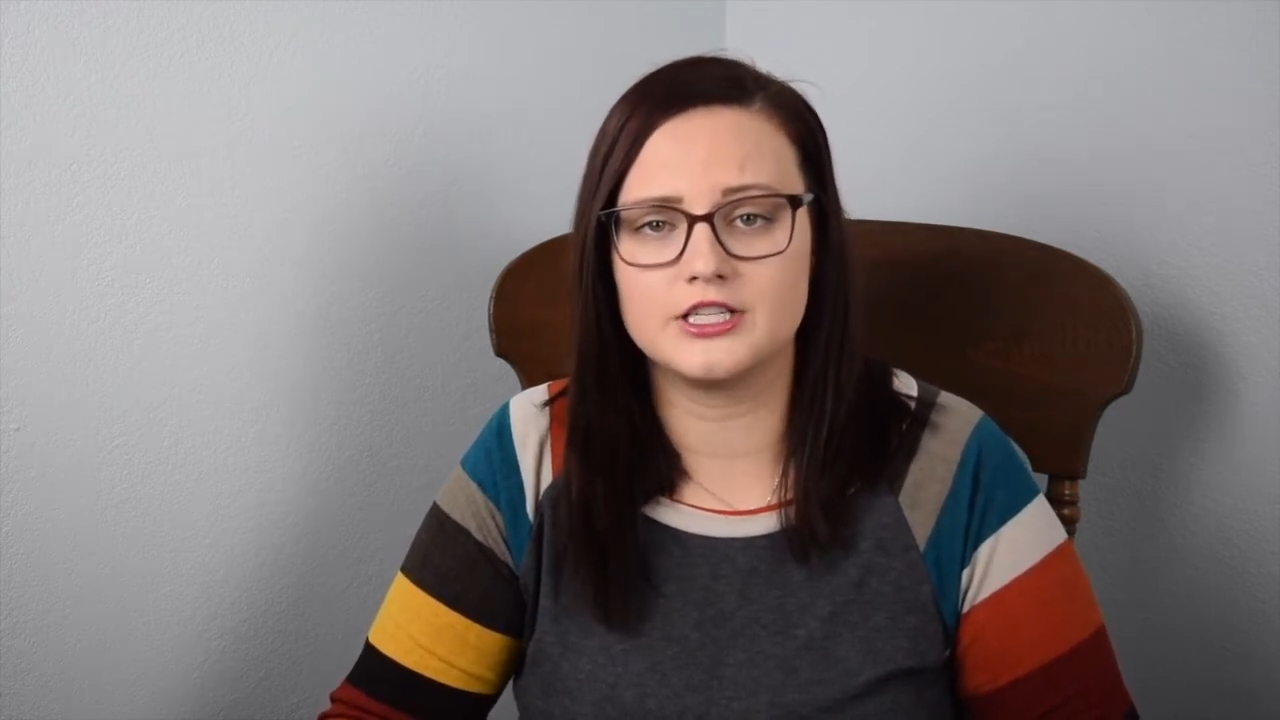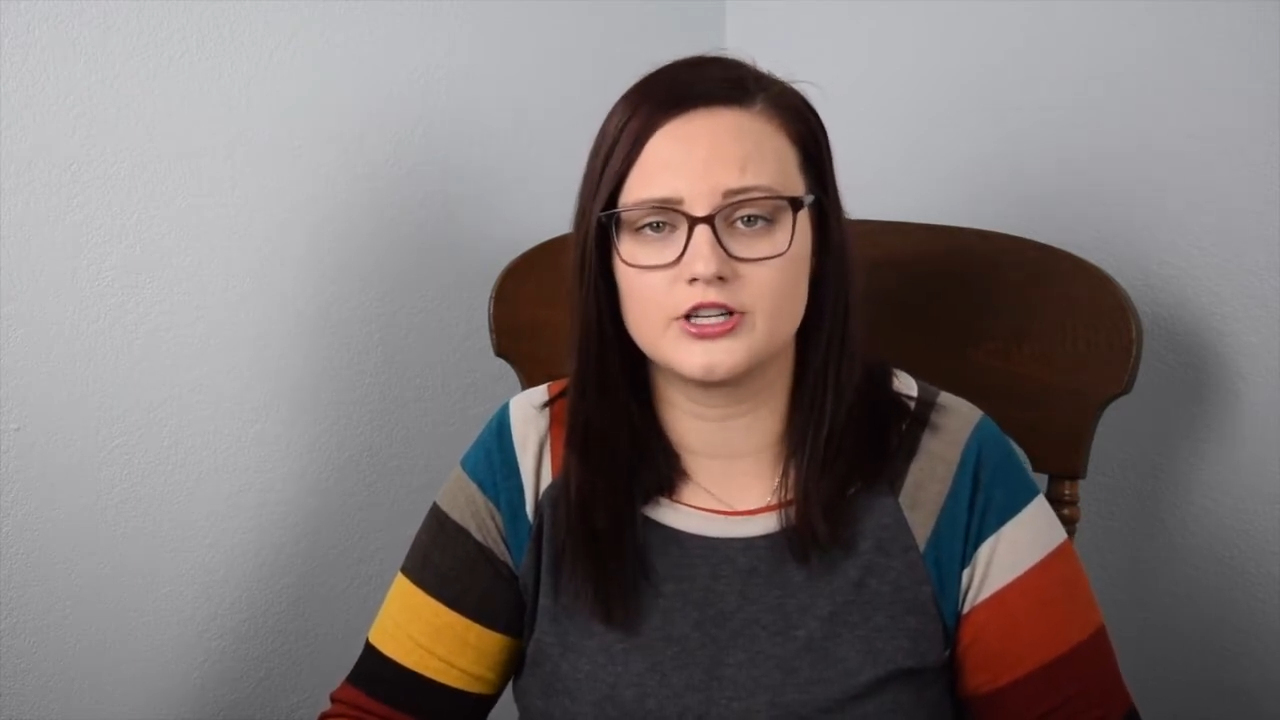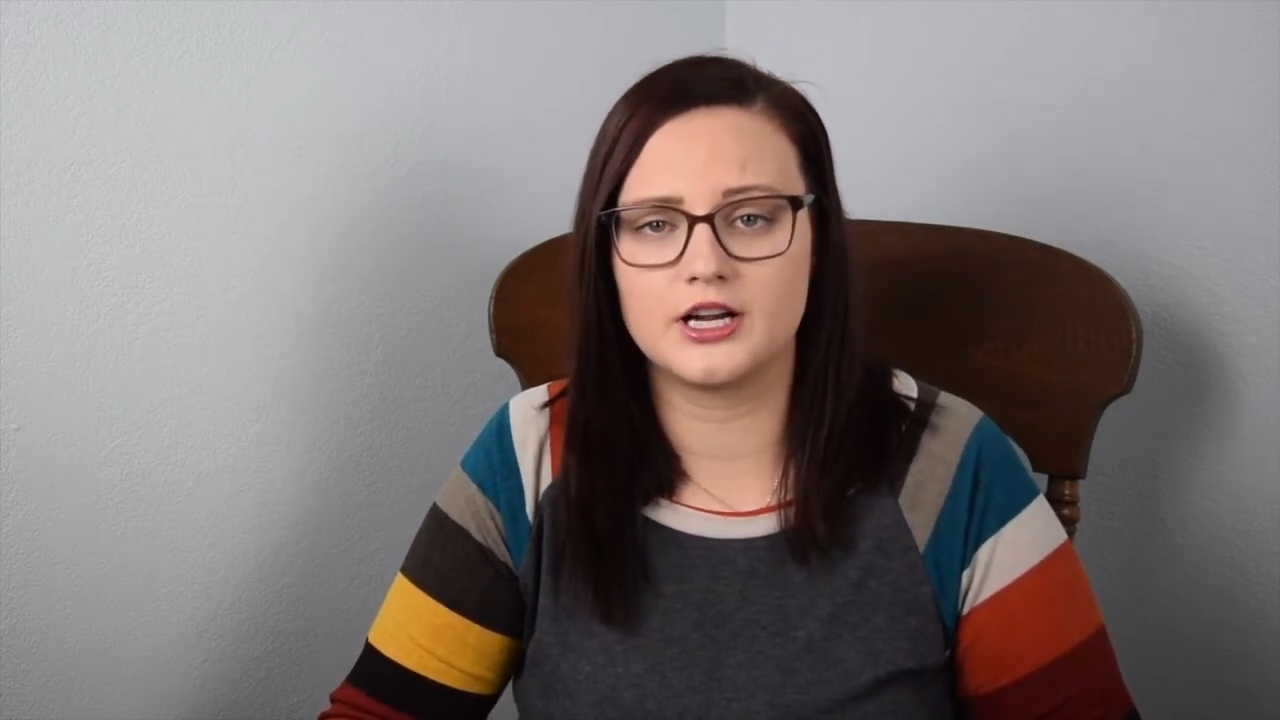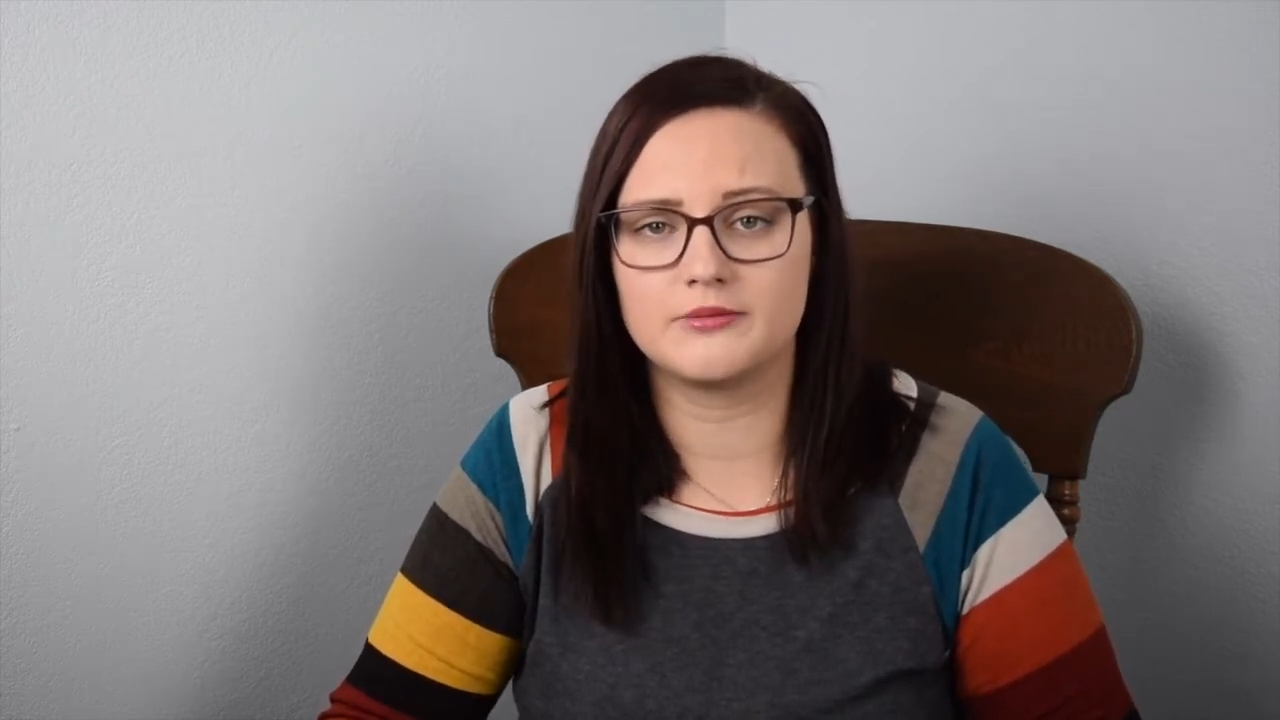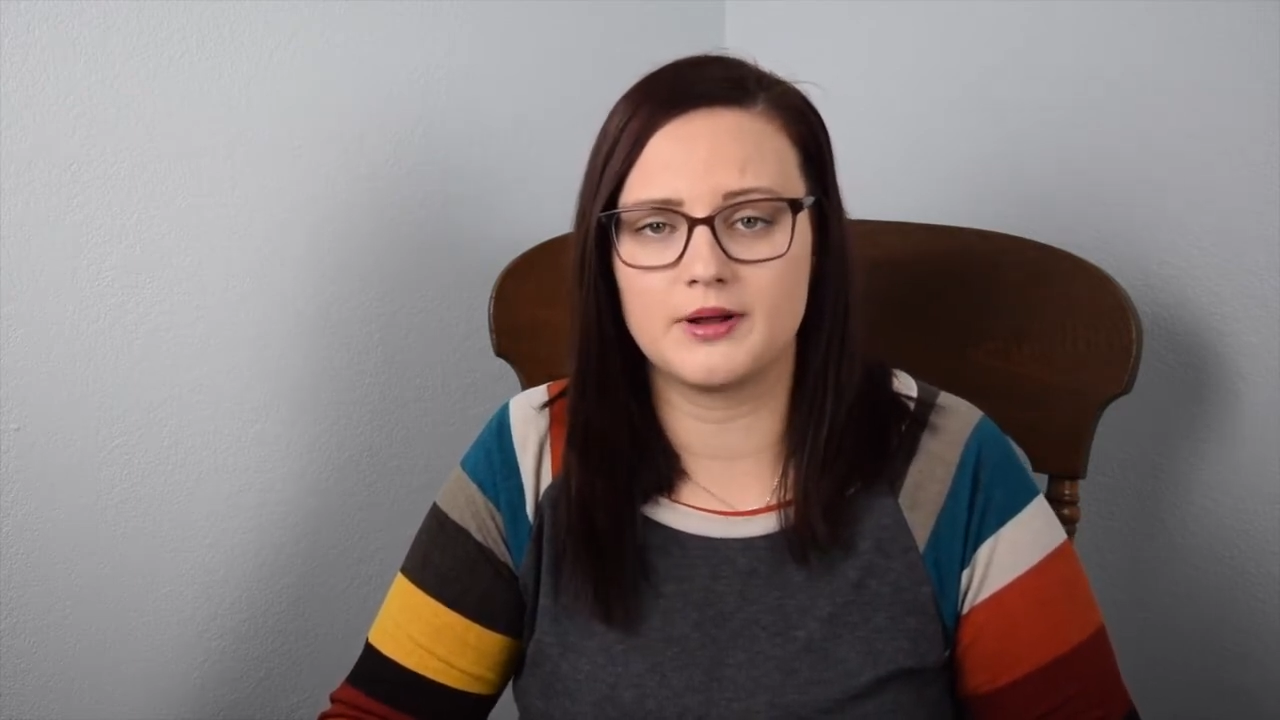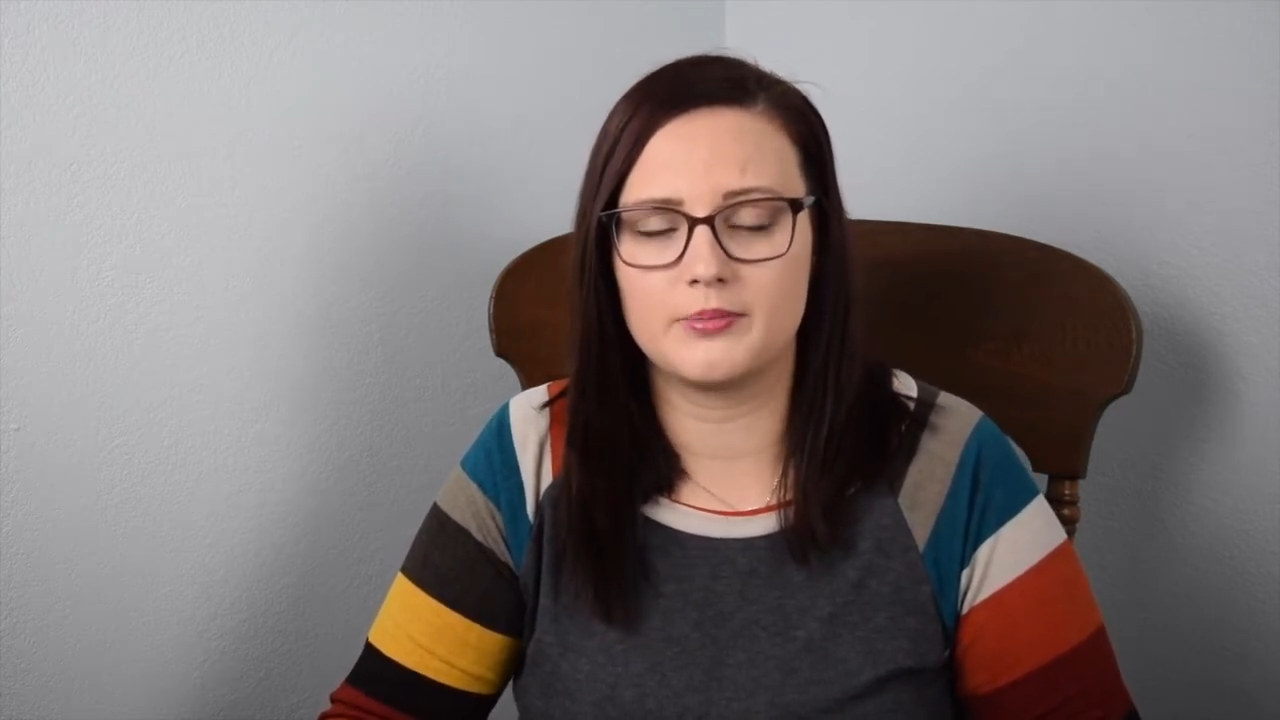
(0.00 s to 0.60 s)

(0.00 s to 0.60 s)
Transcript: during my